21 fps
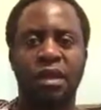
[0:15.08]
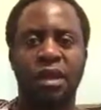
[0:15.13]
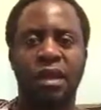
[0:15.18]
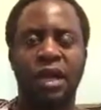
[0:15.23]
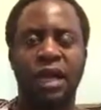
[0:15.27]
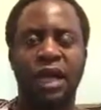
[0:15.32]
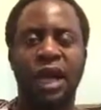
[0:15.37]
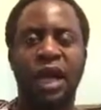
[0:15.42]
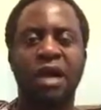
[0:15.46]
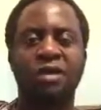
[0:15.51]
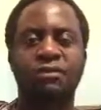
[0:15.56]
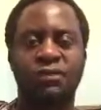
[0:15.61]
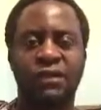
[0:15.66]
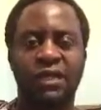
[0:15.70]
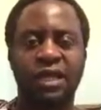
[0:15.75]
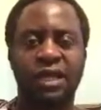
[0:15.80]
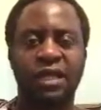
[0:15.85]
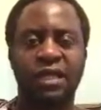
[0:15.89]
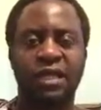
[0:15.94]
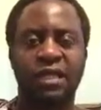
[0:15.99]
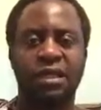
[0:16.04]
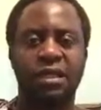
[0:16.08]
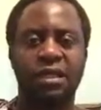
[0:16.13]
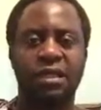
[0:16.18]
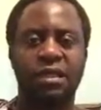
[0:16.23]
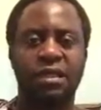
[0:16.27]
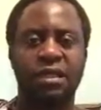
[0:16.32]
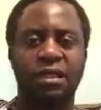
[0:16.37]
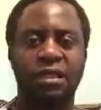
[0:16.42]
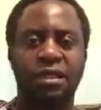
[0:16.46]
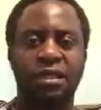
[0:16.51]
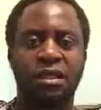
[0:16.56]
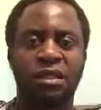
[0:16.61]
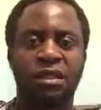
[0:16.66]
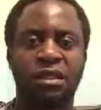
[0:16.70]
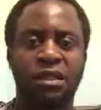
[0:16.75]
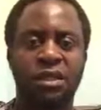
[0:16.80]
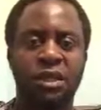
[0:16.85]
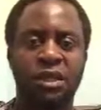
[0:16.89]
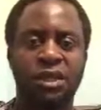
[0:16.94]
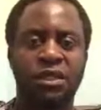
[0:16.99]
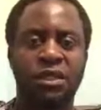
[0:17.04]
I've taken
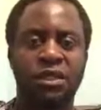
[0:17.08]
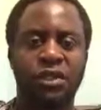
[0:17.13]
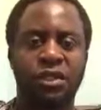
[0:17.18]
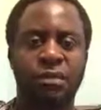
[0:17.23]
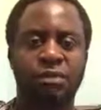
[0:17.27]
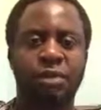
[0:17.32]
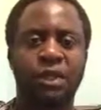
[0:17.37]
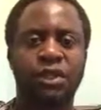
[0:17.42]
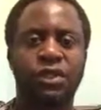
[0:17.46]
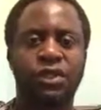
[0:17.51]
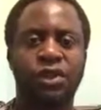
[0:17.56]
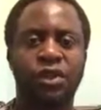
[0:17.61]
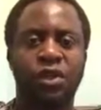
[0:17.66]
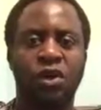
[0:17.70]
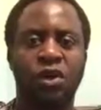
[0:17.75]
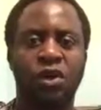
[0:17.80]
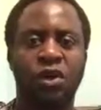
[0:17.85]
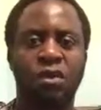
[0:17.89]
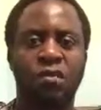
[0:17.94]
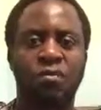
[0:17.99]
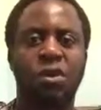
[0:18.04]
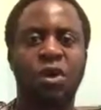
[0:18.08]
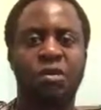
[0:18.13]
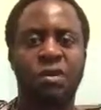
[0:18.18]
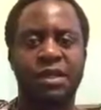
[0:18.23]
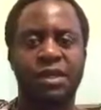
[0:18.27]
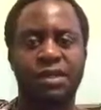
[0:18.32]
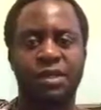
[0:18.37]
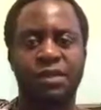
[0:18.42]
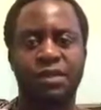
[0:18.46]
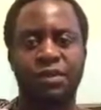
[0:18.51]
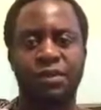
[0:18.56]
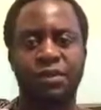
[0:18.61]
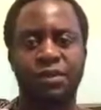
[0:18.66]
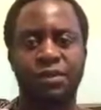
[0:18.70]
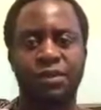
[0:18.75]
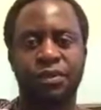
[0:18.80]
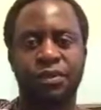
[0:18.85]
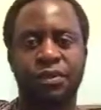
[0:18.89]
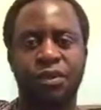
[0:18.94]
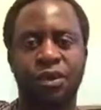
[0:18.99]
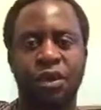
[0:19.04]
this special moment
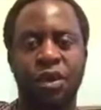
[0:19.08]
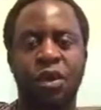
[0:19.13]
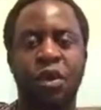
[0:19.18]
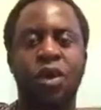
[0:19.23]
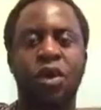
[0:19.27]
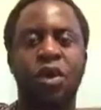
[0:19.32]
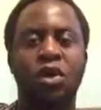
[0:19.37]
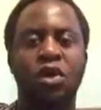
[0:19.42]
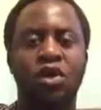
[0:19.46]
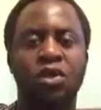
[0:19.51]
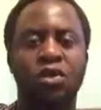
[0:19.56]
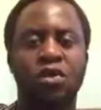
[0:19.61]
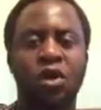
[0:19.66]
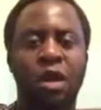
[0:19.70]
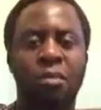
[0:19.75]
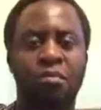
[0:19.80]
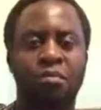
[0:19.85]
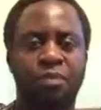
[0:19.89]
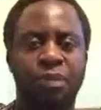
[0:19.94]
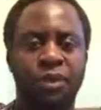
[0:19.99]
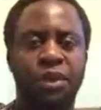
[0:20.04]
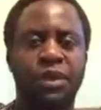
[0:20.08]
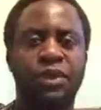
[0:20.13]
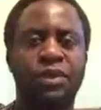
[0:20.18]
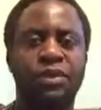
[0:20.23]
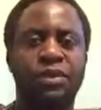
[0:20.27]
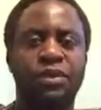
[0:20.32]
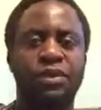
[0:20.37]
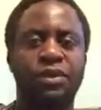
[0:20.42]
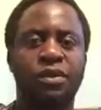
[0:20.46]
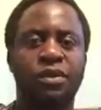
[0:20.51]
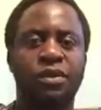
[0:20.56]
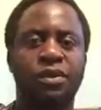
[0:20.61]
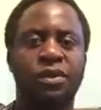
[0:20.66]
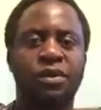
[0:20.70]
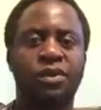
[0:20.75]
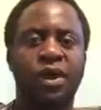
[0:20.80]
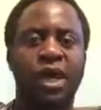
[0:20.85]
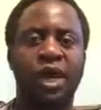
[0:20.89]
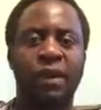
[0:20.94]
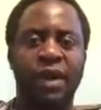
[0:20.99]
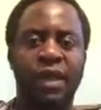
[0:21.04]
to appeal to
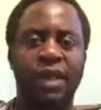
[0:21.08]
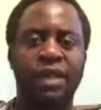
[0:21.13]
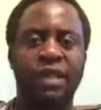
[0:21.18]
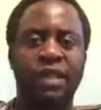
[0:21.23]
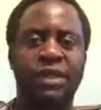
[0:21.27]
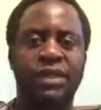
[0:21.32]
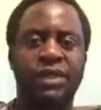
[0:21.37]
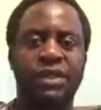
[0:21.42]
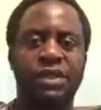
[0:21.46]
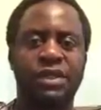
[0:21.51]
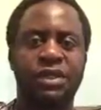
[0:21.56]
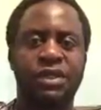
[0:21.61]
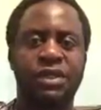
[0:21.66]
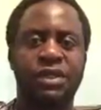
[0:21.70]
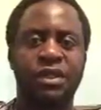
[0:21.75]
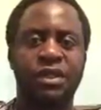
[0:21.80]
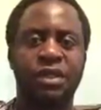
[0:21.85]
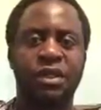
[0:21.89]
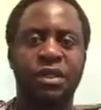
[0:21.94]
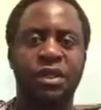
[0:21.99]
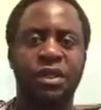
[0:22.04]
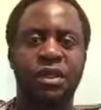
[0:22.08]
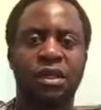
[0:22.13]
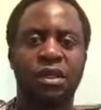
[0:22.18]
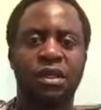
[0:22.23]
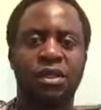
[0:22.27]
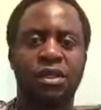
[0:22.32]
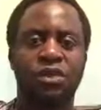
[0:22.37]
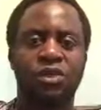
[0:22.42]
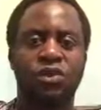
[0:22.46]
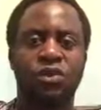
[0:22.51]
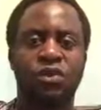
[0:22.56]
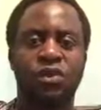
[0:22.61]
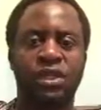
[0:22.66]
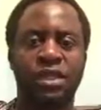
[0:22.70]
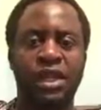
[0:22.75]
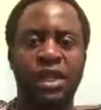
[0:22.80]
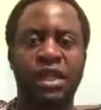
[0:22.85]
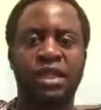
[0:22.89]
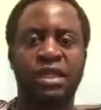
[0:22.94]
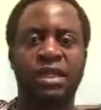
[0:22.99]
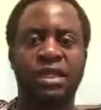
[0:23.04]
our leaders to
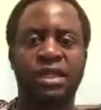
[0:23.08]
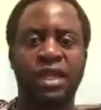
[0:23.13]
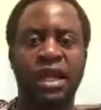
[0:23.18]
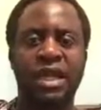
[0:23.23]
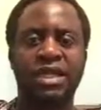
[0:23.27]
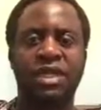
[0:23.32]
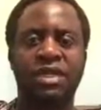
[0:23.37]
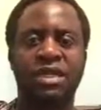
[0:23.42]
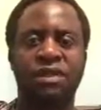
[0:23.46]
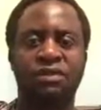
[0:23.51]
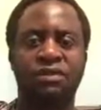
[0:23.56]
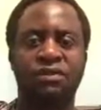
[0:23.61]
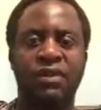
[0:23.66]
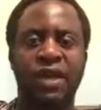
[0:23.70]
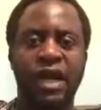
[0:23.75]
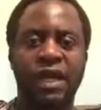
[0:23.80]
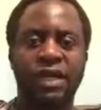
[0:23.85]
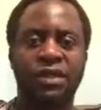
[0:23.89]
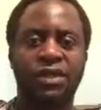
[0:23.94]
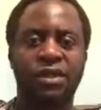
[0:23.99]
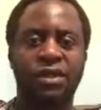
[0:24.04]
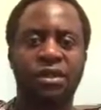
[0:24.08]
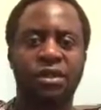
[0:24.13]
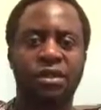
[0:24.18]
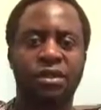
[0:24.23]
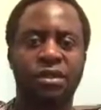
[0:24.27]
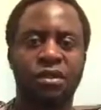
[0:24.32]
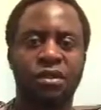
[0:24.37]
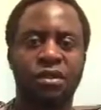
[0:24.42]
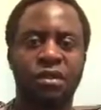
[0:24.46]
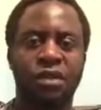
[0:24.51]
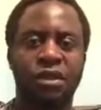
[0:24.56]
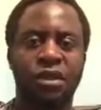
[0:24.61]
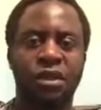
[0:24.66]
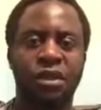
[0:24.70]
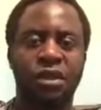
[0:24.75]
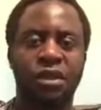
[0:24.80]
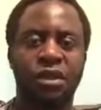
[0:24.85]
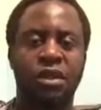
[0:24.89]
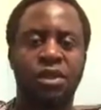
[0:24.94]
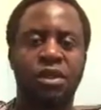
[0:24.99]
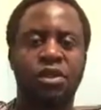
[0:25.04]
take decisive action
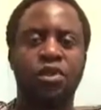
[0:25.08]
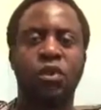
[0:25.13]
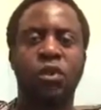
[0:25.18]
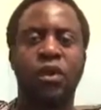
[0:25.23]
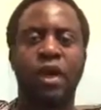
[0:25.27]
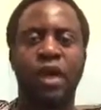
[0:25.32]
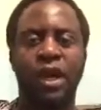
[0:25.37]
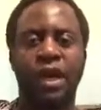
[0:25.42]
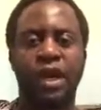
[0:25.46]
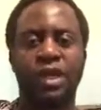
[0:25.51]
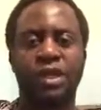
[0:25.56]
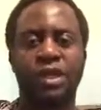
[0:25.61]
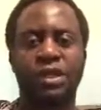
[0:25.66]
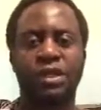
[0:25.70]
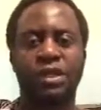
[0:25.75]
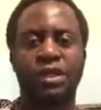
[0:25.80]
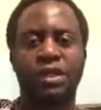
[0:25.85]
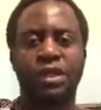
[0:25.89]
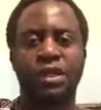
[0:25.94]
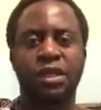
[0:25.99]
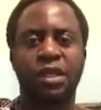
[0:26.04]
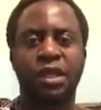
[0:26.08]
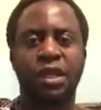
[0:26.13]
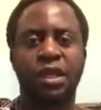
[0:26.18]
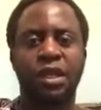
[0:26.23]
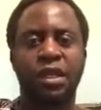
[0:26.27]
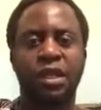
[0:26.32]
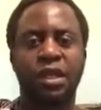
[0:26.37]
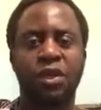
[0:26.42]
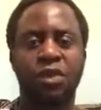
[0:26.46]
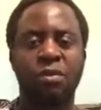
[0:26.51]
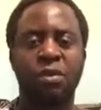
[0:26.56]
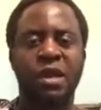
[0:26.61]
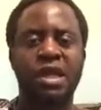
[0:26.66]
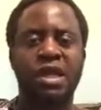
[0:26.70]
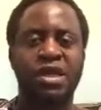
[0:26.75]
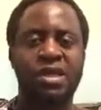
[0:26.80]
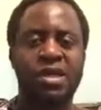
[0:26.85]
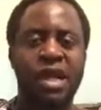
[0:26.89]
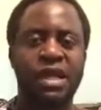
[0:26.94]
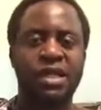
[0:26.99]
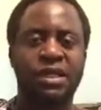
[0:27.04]
to end the human
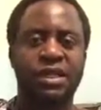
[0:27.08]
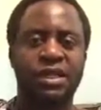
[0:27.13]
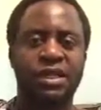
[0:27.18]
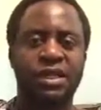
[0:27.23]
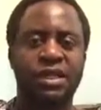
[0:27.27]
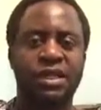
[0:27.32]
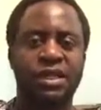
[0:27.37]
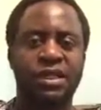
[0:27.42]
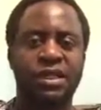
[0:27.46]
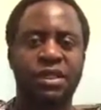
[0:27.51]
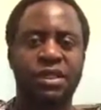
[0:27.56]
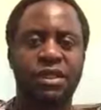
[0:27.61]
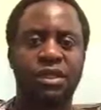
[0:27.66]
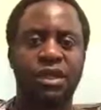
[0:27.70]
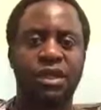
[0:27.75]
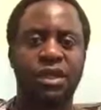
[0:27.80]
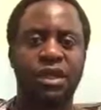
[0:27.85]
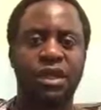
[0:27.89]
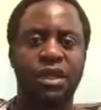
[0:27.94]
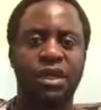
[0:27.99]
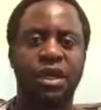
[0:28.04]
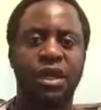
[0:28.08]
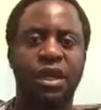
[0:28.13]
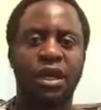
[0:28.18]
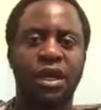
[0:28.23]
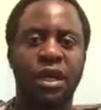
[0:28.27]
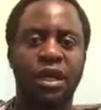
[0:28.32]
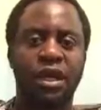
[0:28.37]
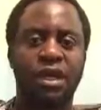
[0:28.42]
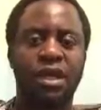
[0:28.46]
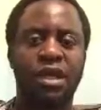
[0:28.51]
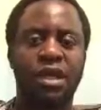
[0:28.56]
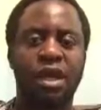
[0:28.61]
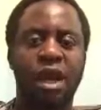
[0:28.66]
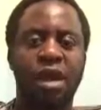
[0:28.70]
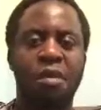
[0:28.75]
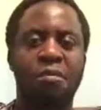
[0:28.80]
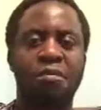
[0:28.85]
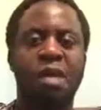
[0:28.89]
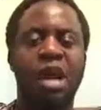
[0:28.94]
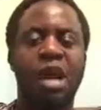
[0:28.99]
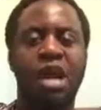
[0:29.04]
crisis in
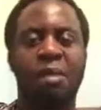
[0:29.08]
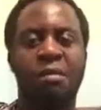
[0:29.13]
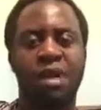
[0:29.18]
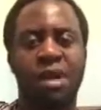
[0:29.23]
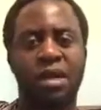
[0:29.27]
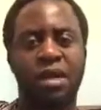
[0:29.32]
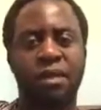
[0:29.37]
Myanmar.